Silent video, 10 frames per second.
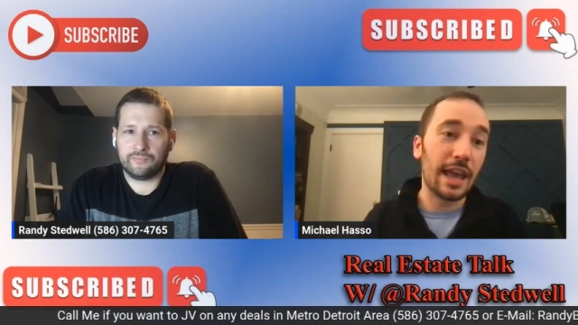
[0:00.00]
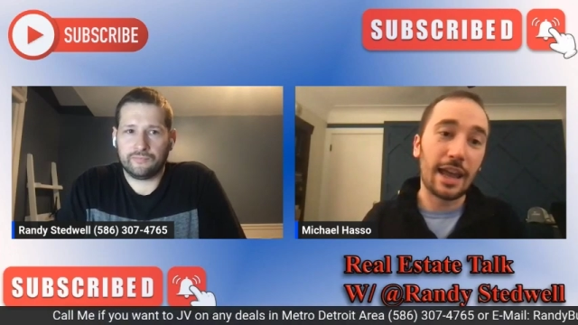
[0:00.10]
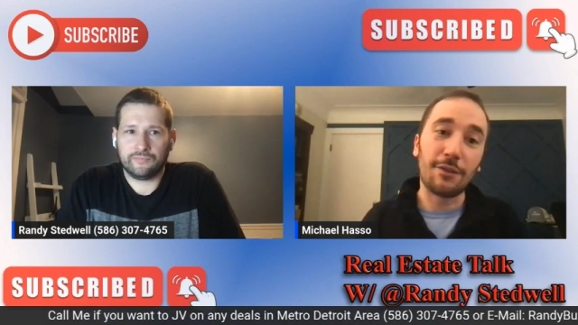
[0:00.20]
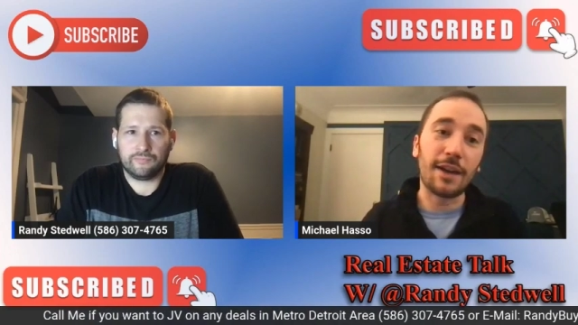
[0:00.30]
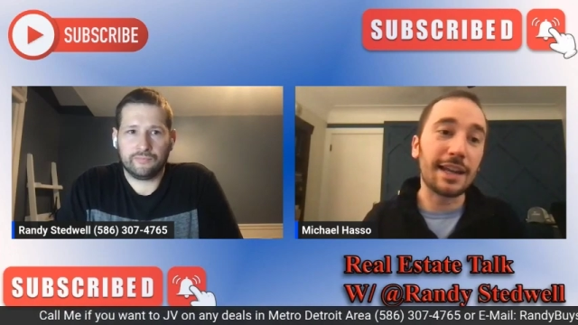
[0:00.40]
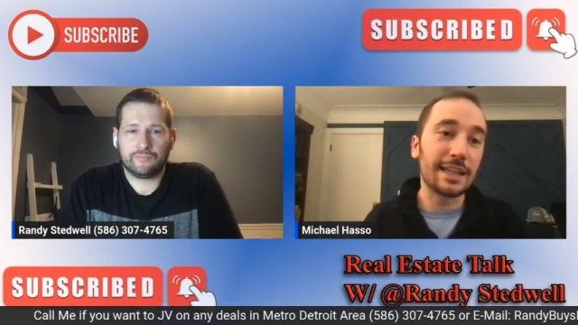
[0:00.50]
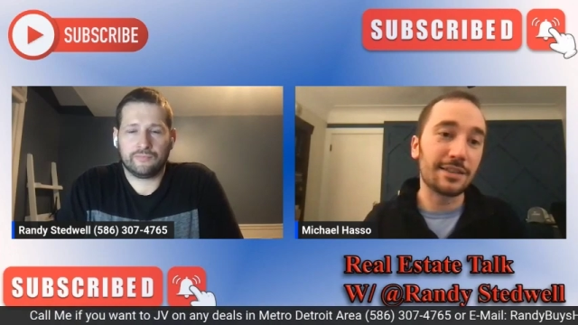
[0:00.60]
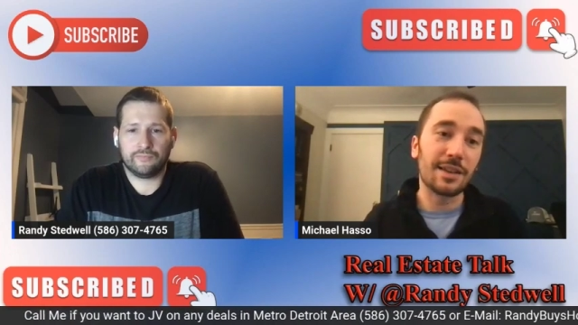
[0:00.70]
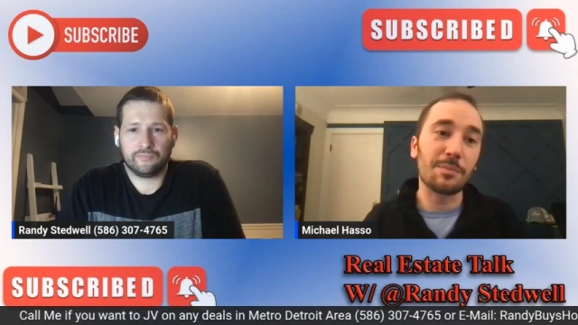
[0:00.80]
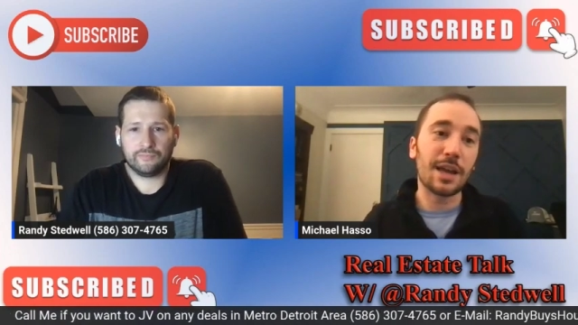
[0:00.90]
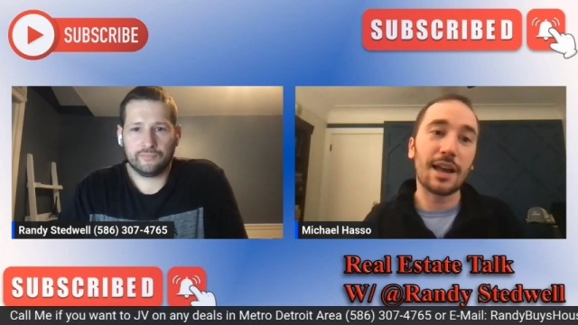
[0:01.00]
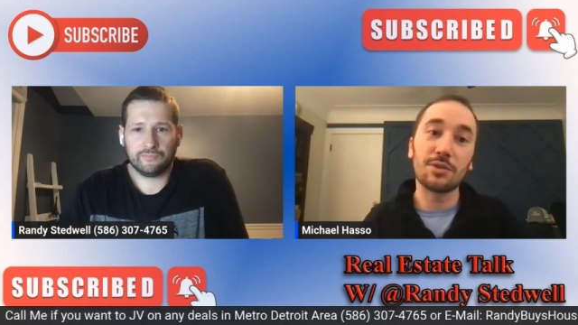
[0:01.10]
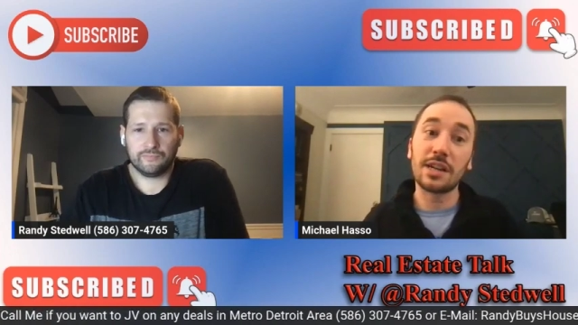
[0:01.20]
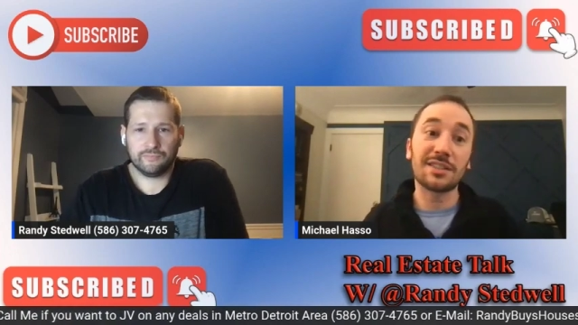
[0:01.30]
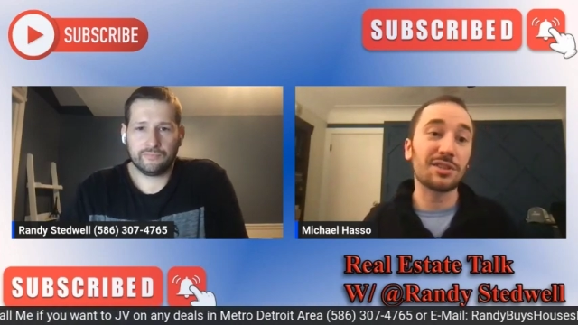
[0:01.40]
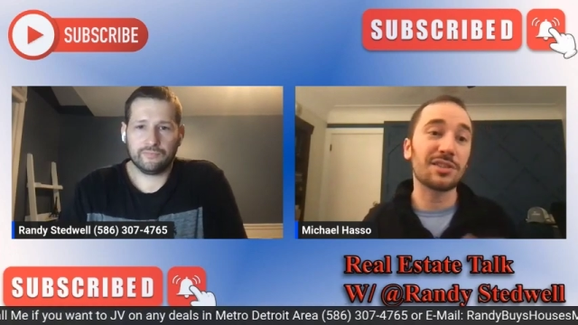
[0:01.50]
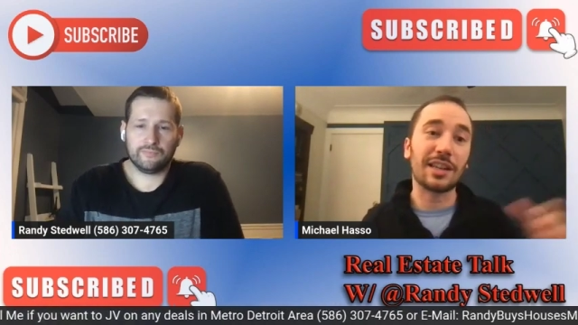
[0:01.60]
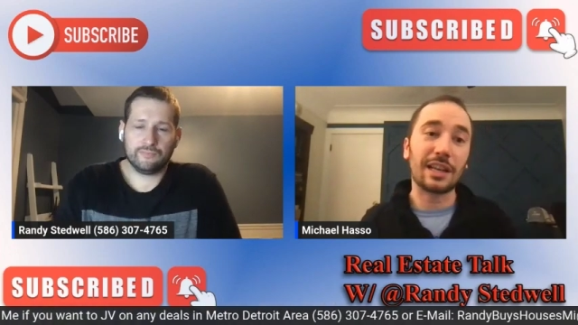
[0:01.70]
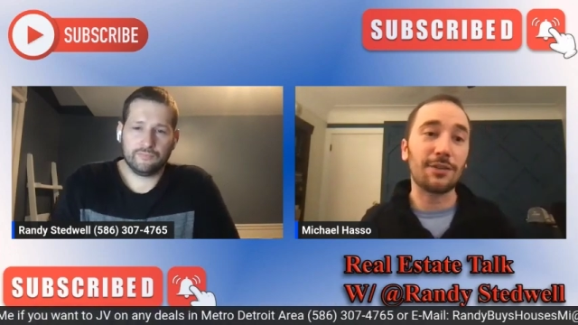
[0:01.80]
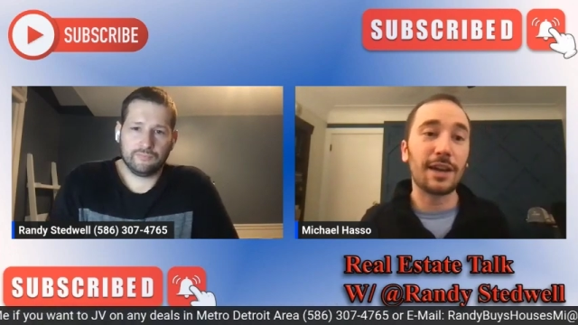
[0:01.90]
Speaker 1: if I need subcontractors,
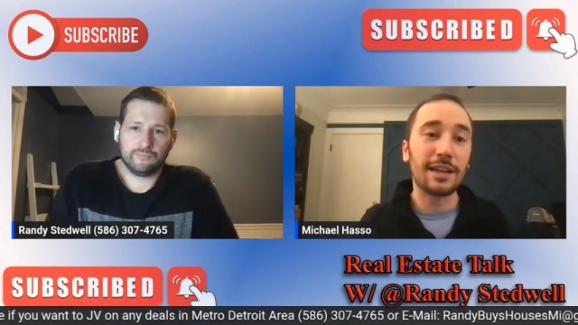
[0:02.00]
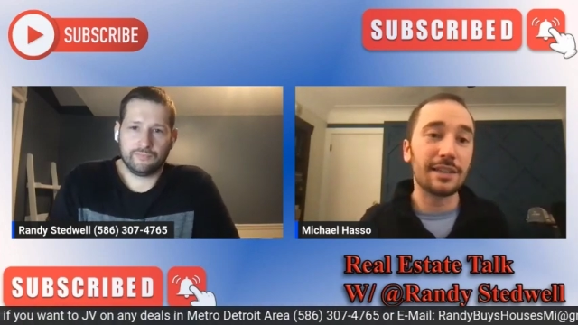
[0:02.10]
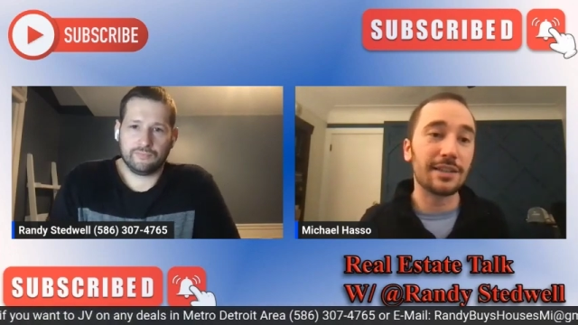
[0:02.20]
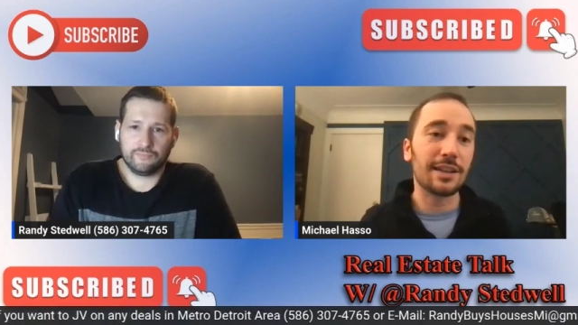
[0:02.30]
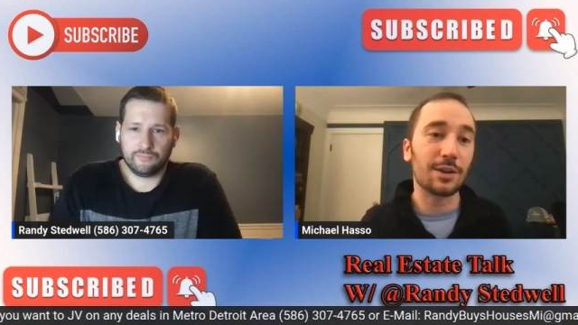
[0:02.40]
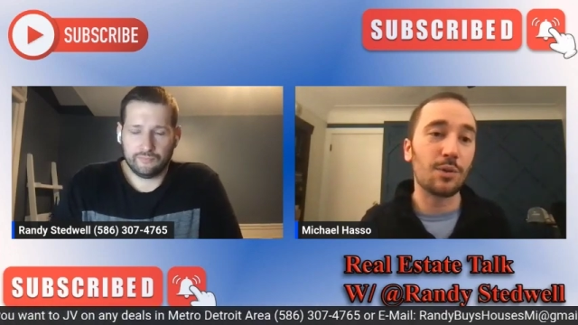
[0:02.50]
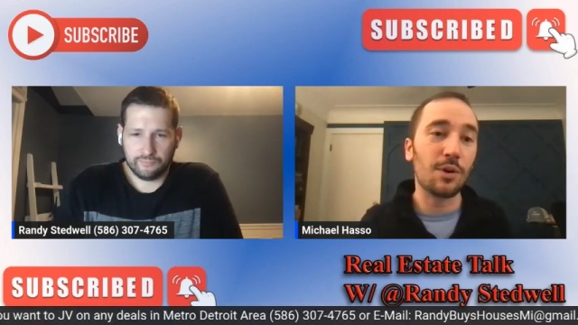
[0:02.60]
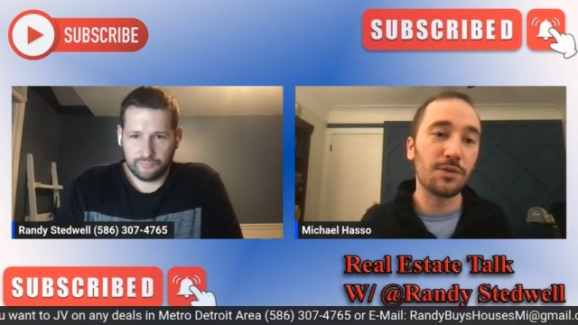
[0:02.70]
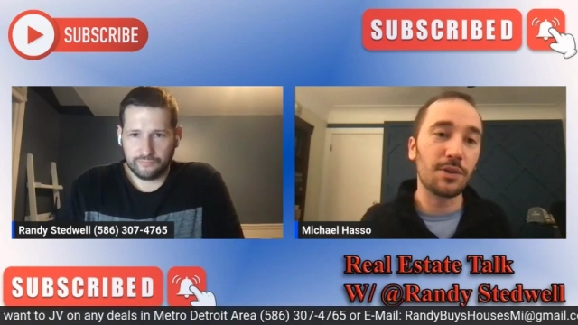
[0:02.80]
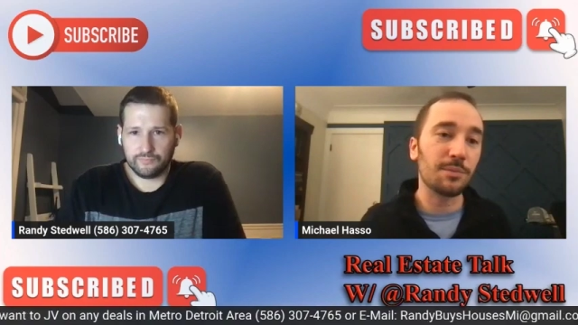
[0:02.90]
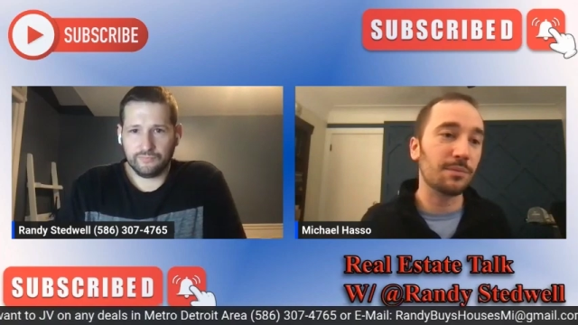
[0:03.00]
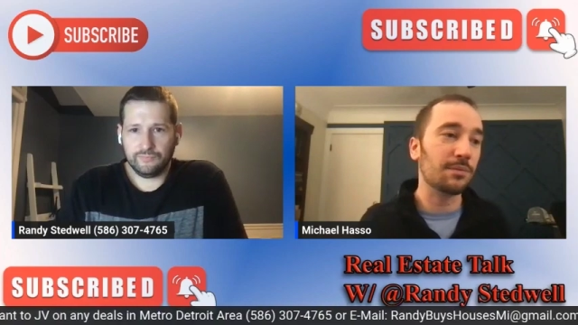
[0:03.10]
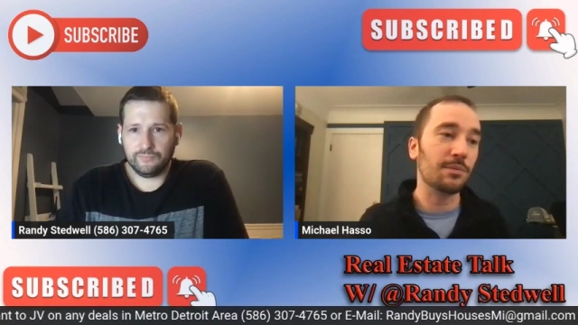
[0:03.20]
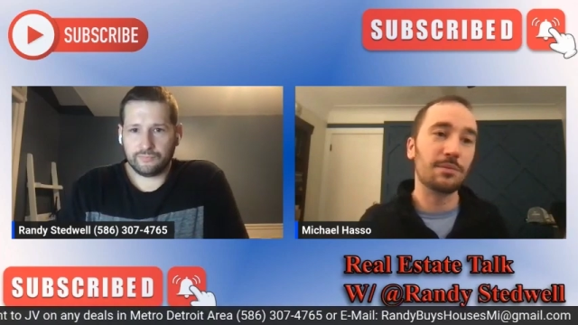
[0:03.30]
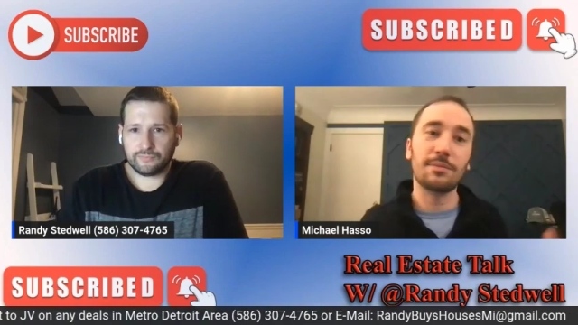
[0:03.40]
like if I need to get a quote from